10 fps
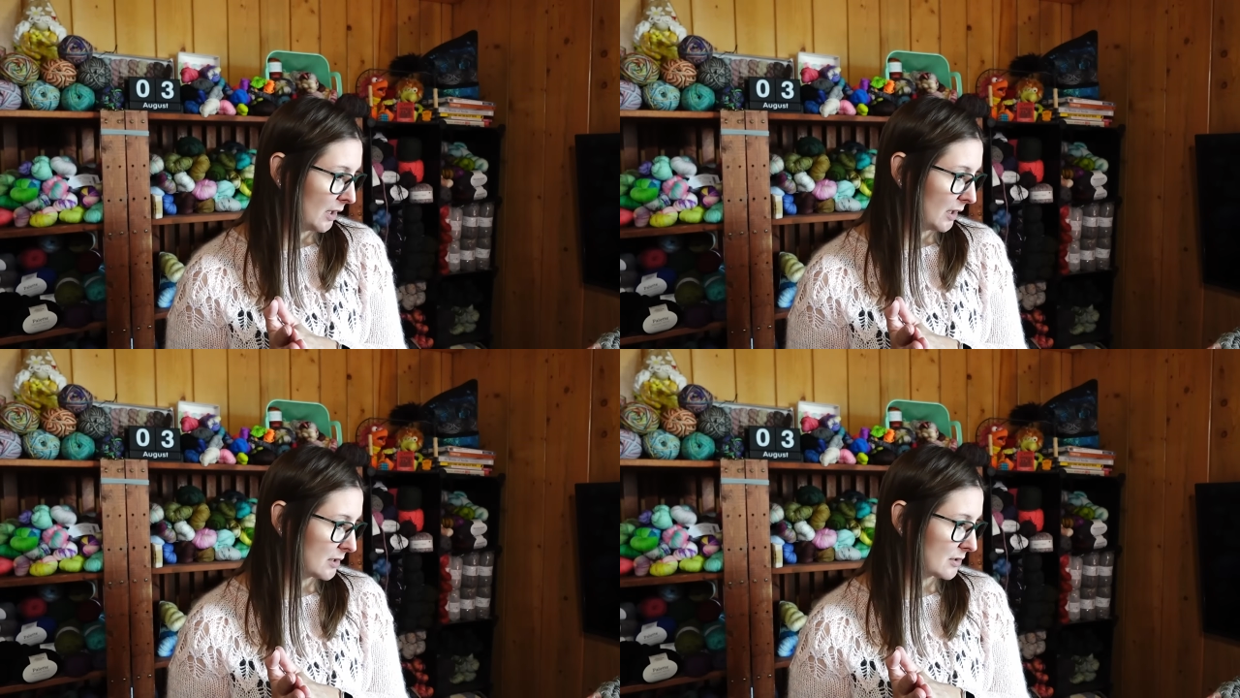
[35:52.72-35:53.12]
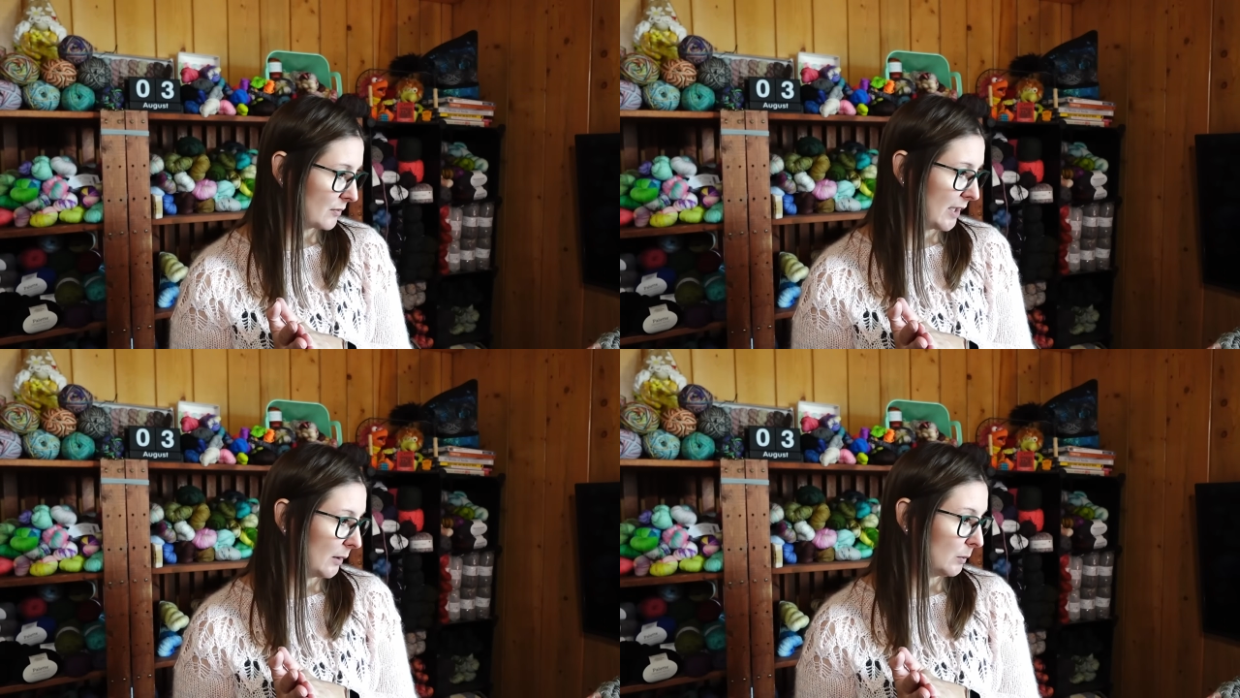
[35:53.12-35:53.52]
And so
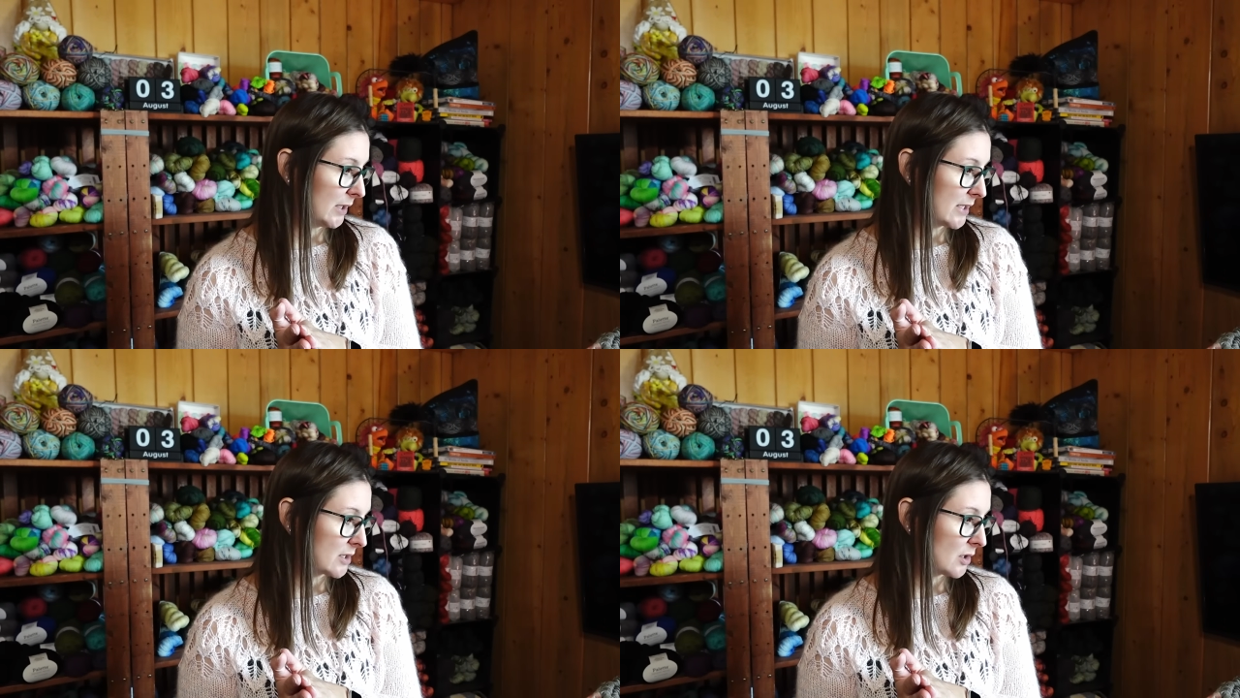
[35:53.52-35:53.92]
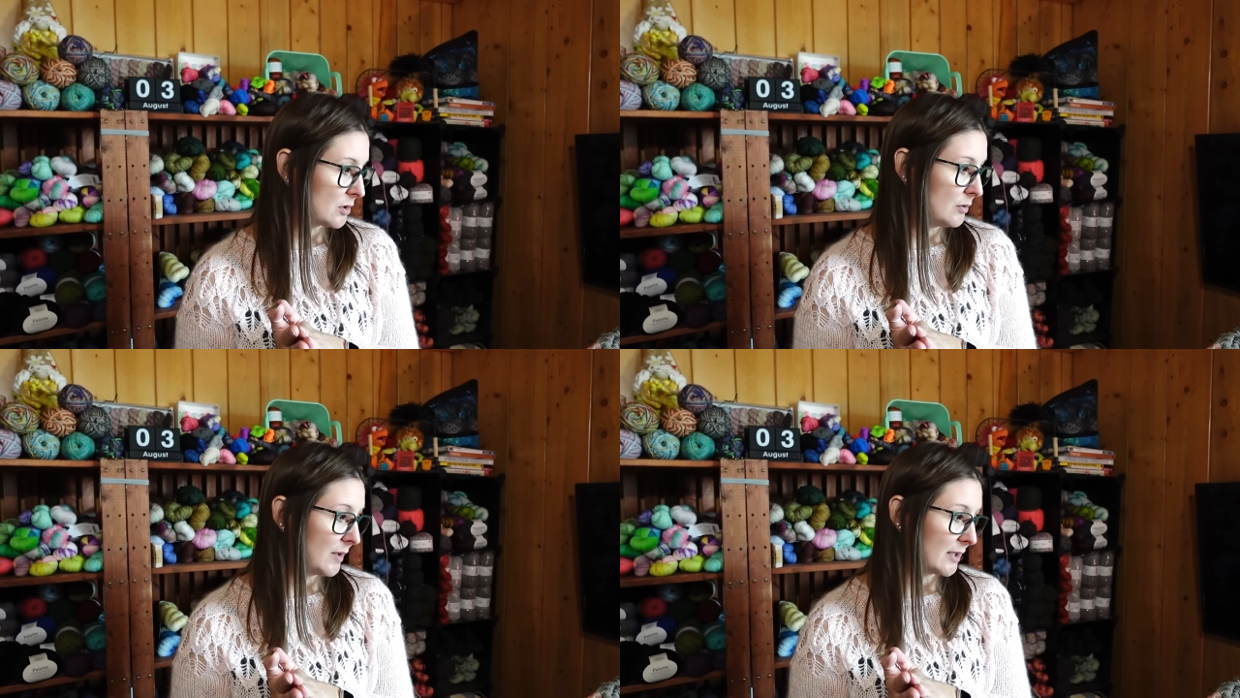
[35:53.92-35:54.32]
that was
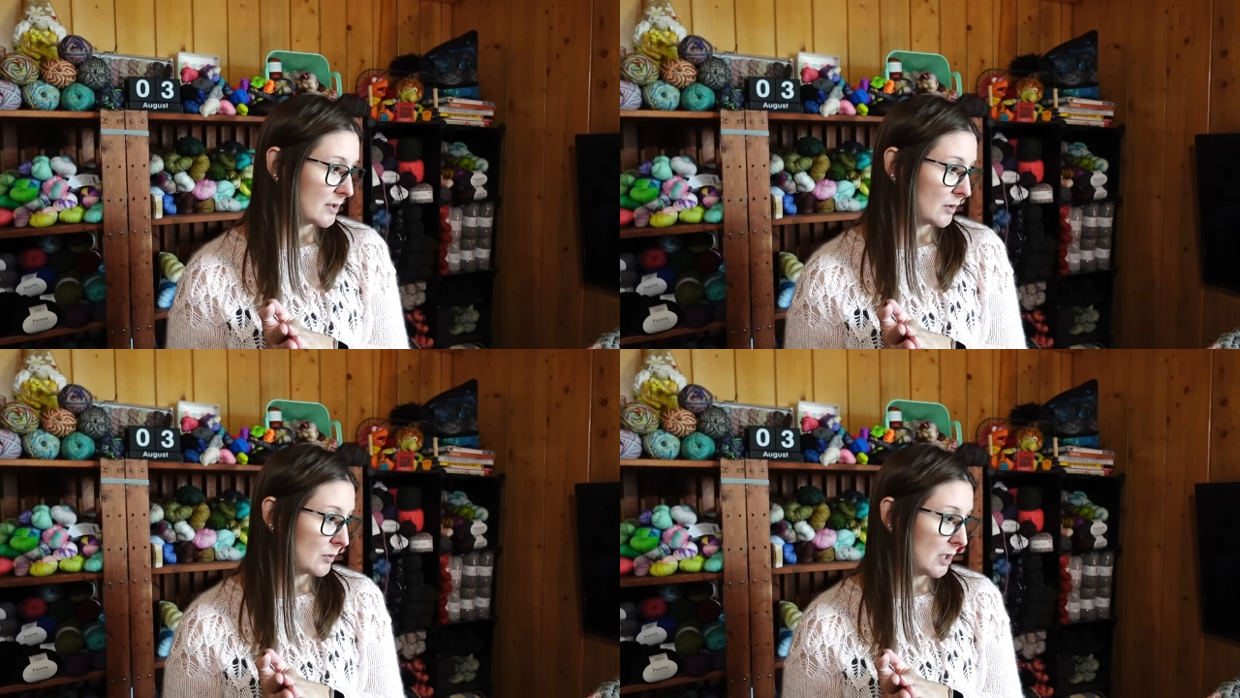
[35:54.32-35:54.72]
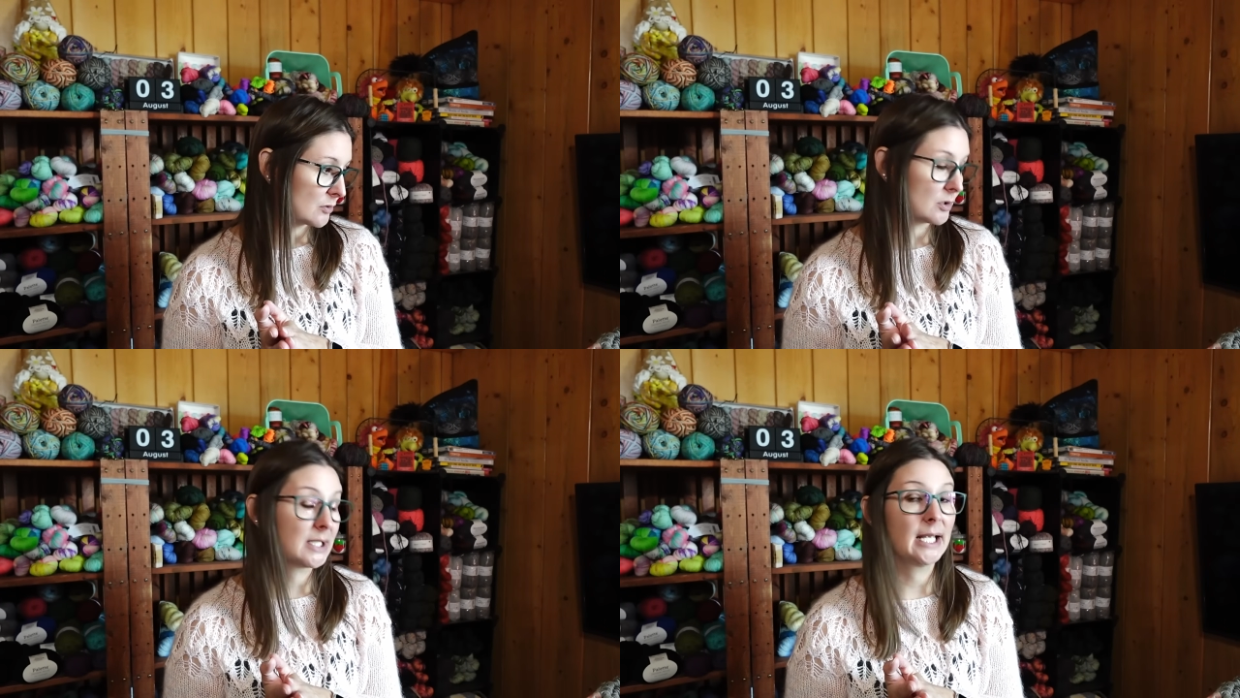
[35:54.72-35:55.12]

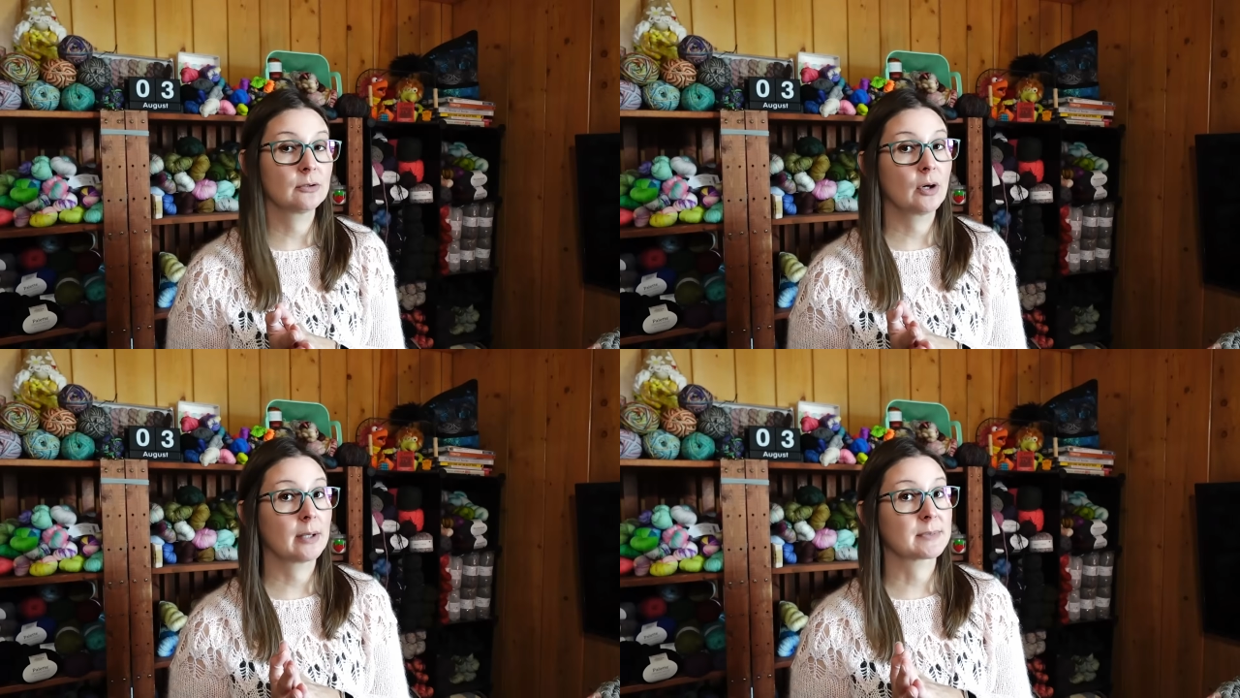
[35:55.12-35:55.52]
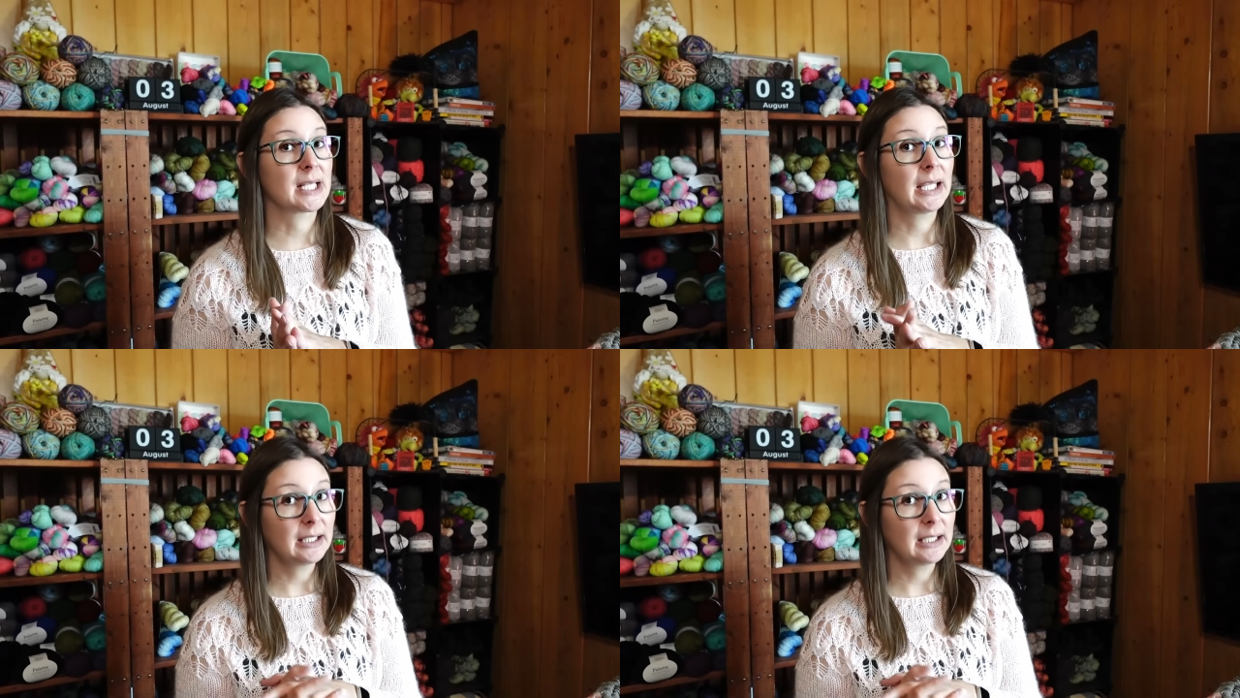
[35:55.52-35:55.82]
2,310 grams